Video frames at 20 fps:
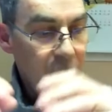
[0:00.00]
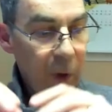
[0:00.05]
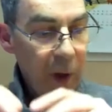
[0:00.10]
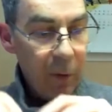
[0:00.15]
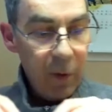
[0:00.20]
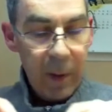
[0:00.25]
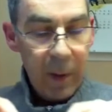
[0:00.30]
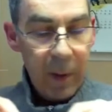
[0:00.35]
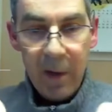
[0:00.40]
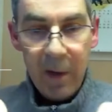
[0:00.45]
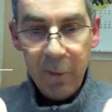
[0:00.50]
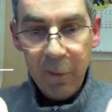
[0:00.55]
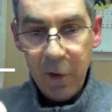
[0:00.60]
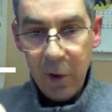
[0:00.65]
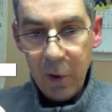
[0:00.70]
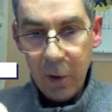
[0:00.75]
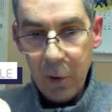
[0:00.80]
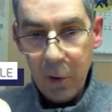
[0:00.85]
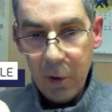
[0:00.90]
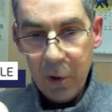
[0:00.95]
we, we may
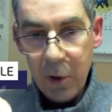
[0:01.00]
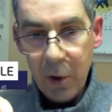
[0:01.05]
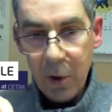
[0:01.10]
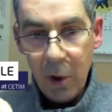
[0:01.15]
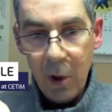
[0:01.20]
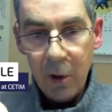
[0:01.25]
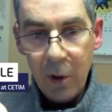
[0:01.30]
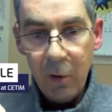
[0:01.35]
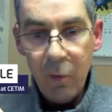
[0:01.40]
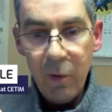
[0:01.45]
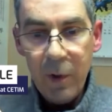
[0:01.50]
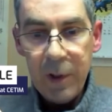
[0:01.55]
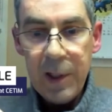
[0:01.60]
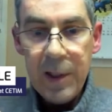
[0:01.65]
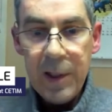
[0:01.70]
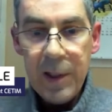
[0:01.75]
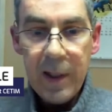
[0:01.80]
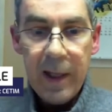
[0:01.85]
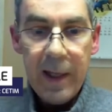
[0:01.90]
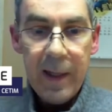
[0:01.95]
focus on what
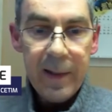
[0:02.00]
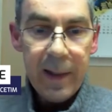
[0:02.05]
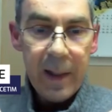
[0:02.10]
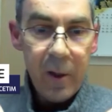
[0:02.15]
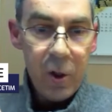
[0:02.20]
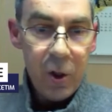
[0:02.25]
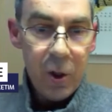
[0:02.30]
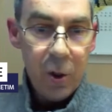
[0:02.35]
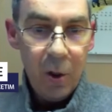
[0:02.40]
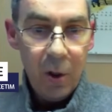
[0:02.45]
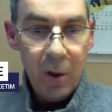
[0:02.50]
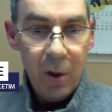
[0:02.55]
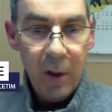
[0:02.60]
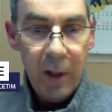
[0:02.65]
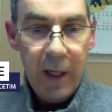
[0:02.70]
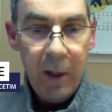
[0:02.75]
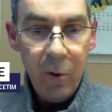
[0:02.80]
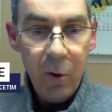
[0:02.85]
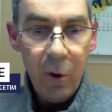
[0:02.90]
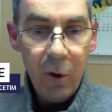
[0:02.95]
is essential
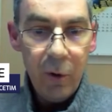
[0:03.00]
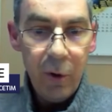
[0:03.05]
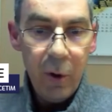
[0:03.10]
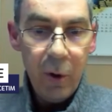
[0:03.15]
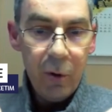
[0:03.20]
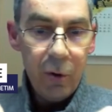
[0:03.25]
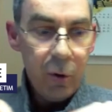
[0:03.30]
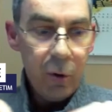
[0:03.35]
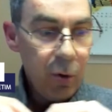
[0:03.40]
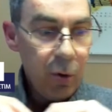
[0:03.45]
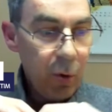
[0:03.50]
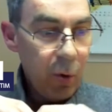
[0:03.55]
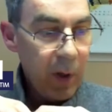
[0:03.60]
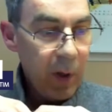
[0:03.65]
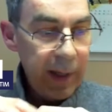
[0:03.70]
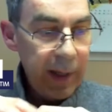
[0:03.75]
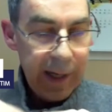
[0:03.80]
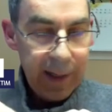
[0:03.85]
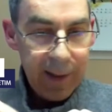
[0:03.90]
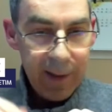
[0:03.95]
in order to
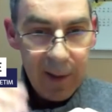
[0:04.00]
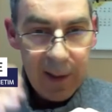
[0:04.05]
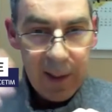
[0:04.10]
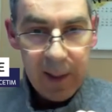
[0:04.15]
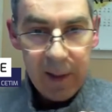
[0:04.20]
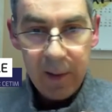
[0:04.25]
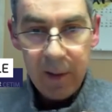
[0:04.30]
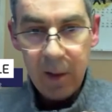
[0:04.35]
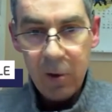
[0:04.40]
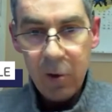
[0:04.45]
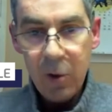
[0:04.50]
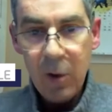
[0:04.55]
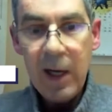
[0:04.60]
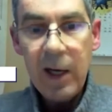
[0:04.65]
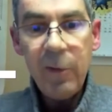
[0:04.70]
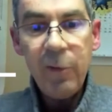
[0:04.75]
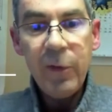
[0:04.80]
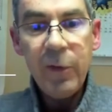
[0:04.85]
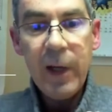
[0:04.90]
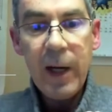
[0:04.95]
extend the
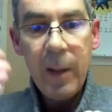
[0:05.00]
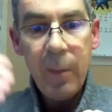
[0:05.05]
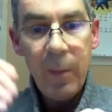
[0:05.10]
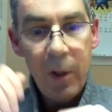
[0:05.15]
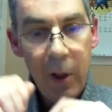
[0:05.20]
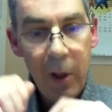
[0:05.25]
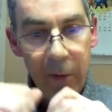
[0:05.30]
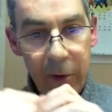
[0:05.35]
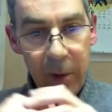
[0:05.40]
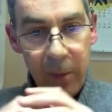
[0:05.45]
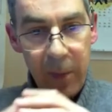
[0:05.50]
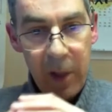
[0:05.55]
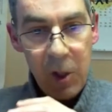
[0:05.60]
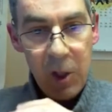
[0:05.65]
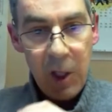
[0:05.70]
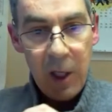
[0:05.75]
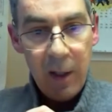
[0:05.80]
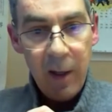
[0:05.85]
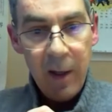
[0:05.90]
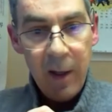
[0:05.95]
lifetime of the
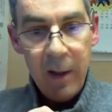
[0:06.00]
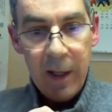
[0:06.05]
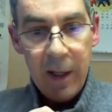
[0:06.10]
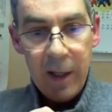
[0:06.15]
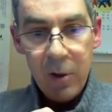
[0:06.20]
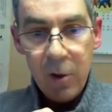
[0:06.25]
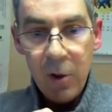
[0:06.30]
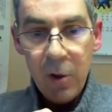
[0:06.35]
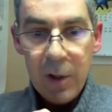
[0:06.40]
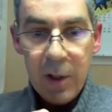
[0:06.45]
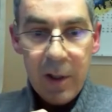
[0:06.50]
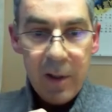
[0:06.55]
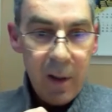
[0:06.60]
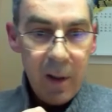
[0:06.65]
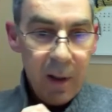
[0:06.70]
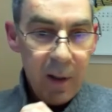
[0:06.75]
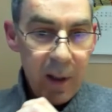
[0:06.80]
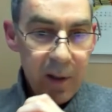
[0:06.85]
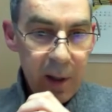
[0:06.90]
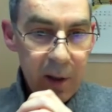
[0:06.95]
machine. It's not
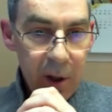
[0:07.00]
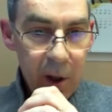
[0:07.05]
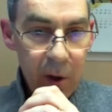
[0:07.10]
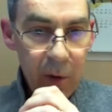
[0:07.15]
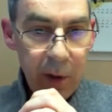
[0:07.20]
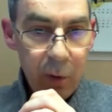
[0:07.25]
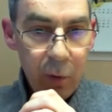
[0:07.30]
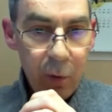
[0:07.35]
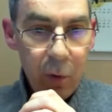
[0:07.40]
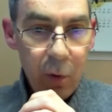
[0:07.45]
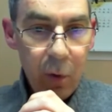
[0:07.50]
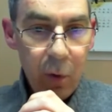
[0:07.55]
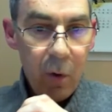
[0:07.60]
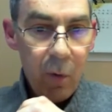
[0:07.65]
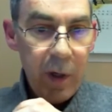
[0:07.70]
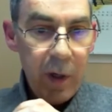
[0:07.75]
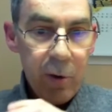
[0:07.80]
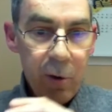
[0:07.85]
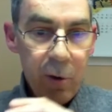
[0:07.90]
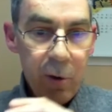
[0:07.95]
necessary to
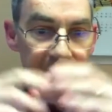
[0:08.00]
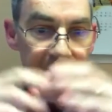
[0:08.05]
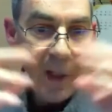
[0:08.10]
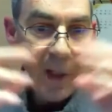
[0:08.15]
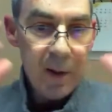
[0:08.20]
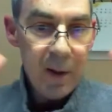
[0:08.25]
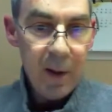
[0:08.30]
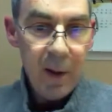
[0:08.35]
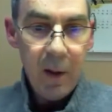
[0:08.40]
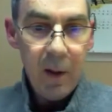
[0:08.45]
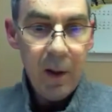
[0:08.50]
retrofit